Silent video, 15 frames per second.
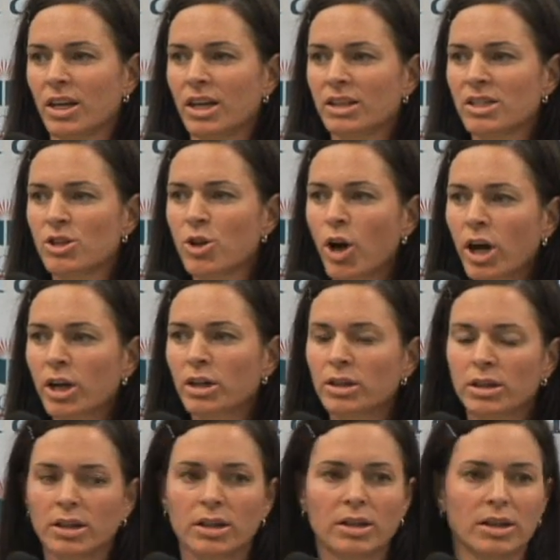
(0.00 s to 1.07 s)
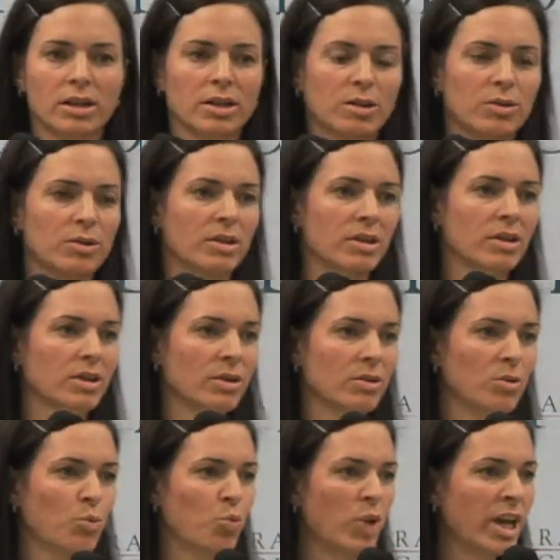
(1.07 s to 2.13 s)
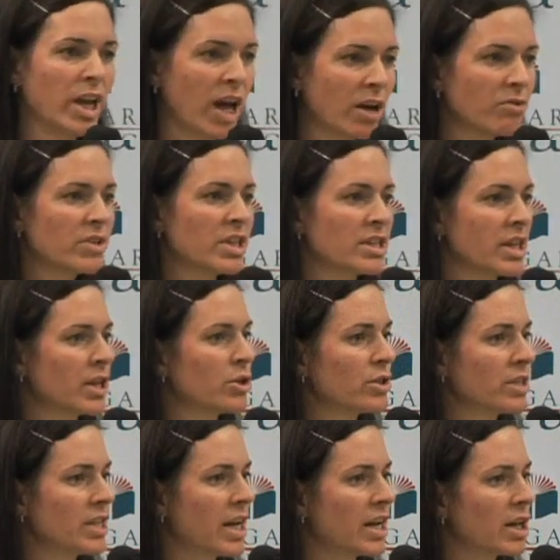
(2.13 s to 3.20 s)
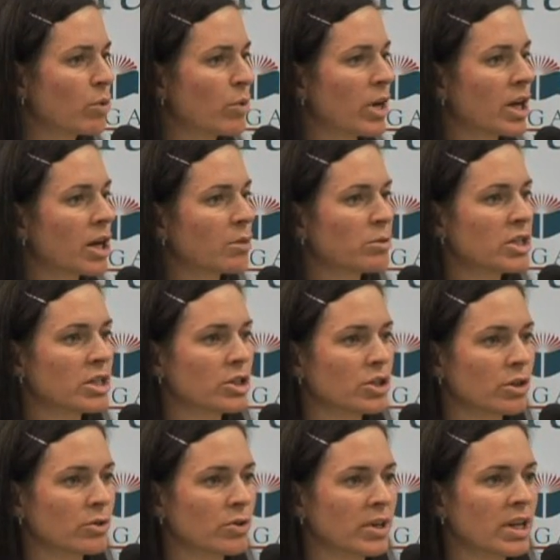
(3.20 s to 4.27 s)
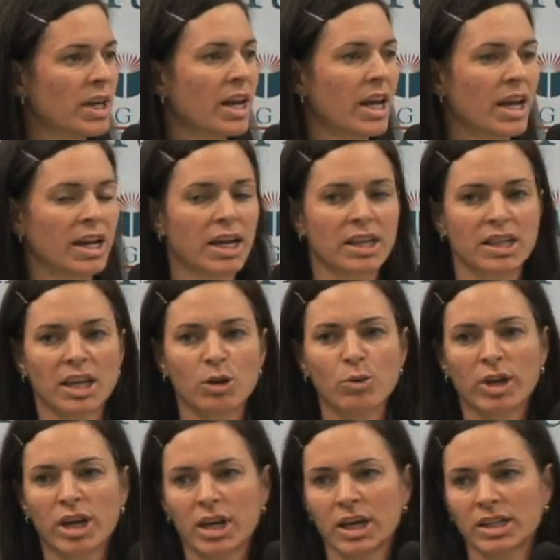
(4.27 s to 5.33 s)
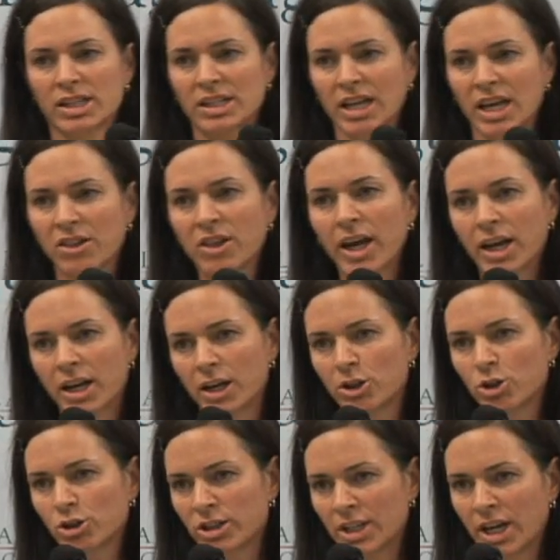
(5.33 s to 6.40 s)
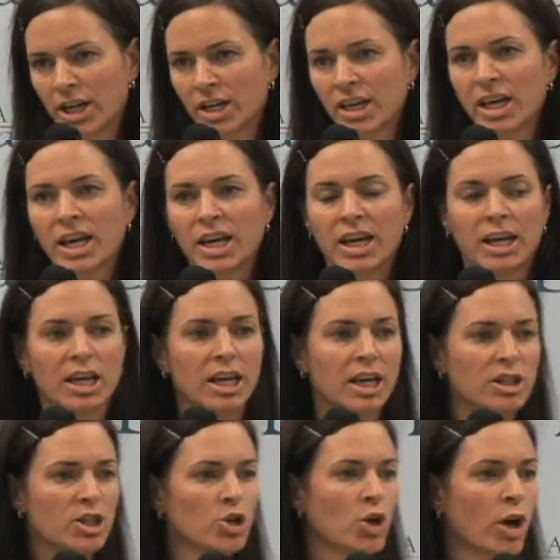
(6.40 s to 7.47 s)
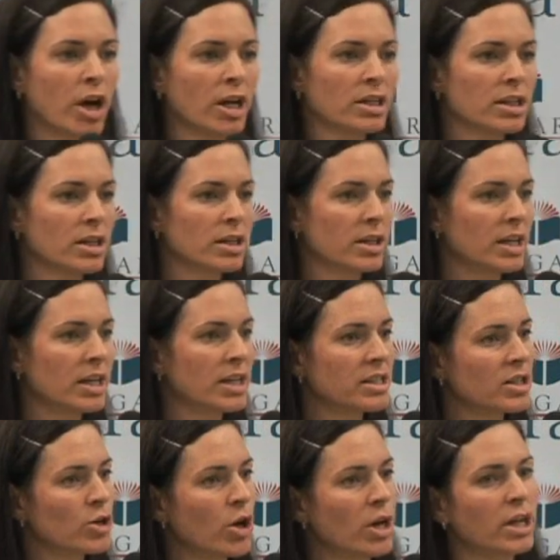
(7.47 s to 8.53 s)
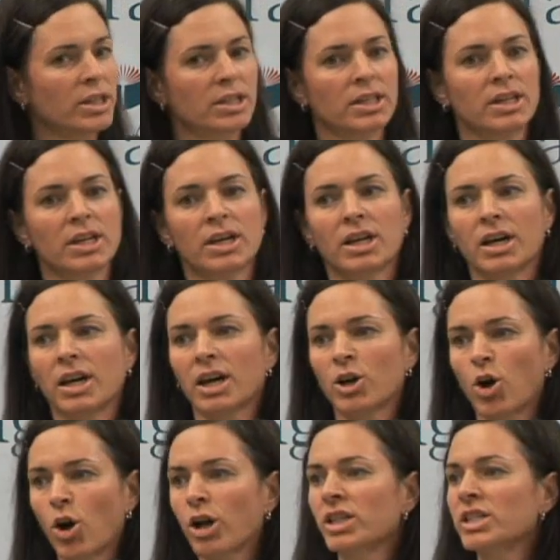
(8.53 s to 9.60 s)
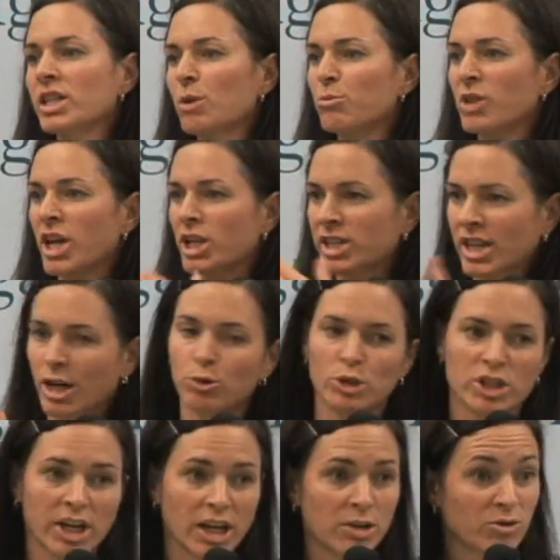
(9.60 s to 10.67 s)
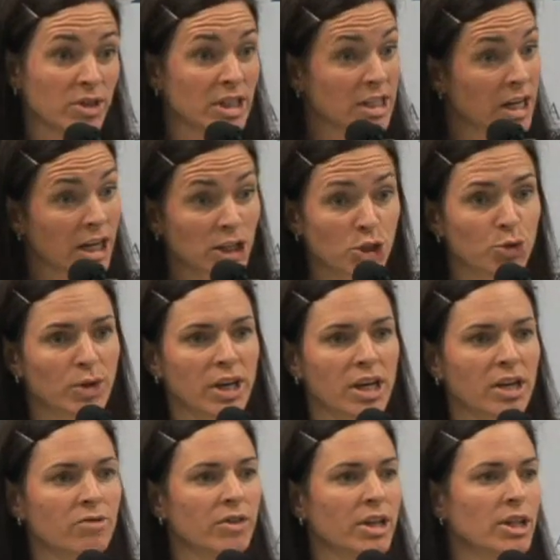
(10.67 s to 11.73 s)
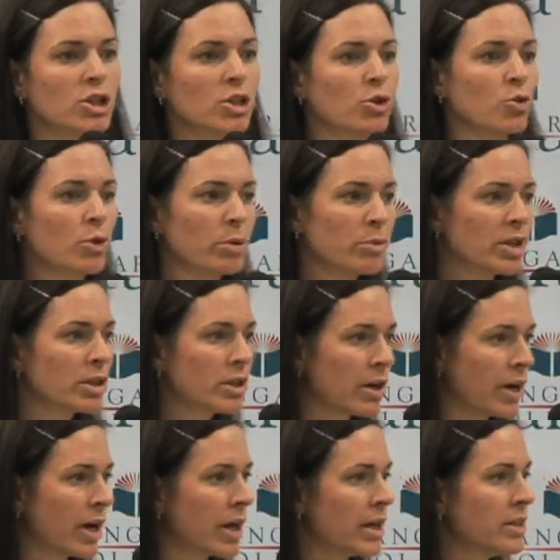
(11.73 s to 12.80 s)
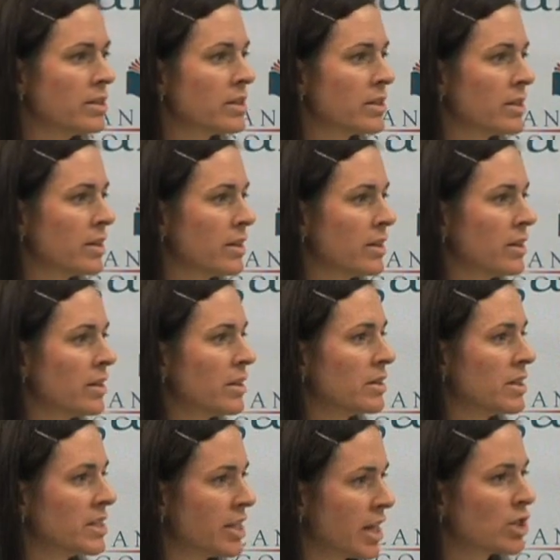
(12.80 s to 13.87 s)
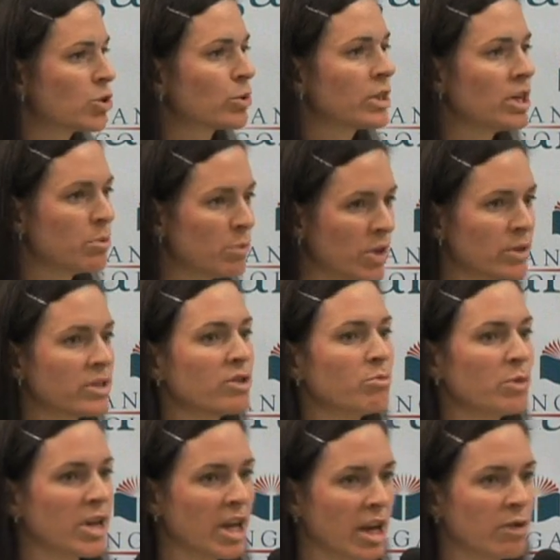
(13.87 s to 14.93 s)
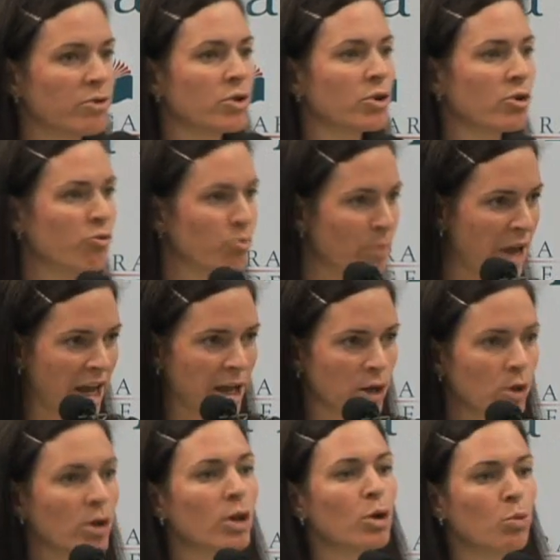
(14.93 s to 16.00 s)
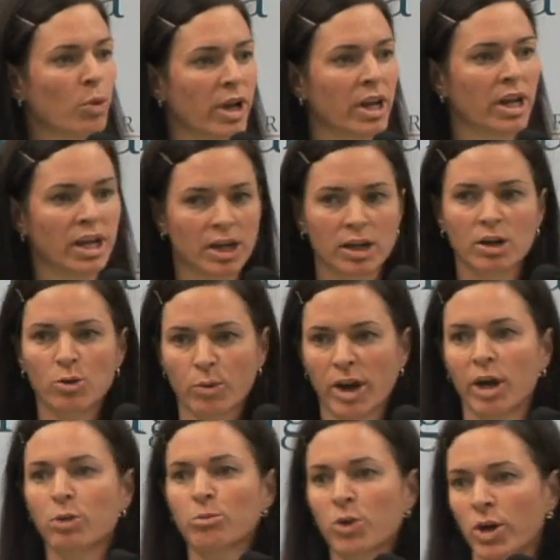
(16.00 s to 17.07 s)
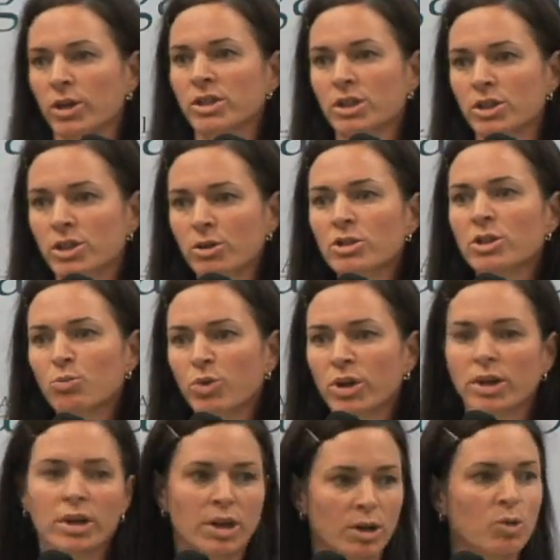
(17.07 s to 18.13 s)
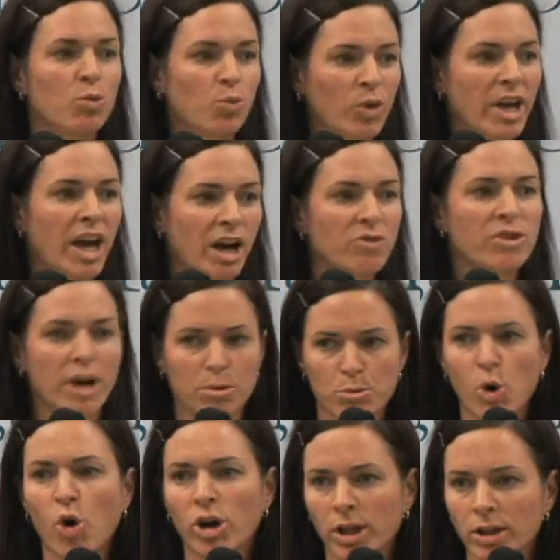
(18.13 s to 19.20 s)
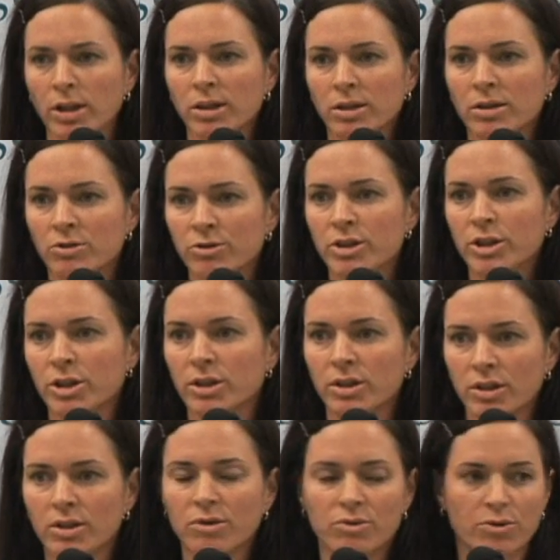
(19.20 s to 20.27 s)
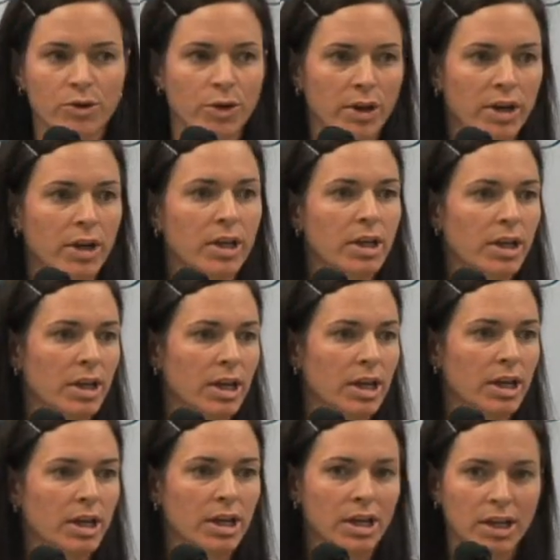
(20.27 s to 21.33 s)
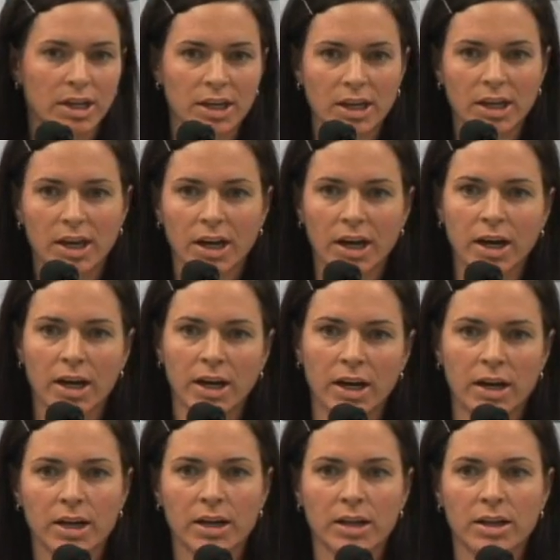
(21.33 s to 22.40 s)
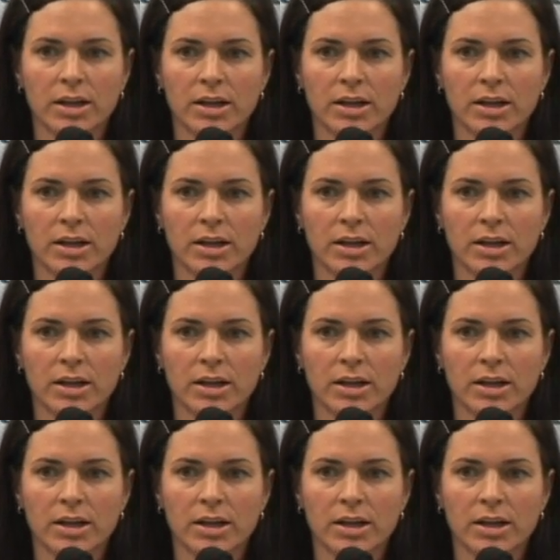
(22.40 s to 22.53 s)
it's not we have this understanding when it comes to children, and I think we can extend that understanding. It's not, it is not a concept that is outside of this country even to criminalize the sexually abusive behavior of men when in and around prostitution. we we have that model for, for uh,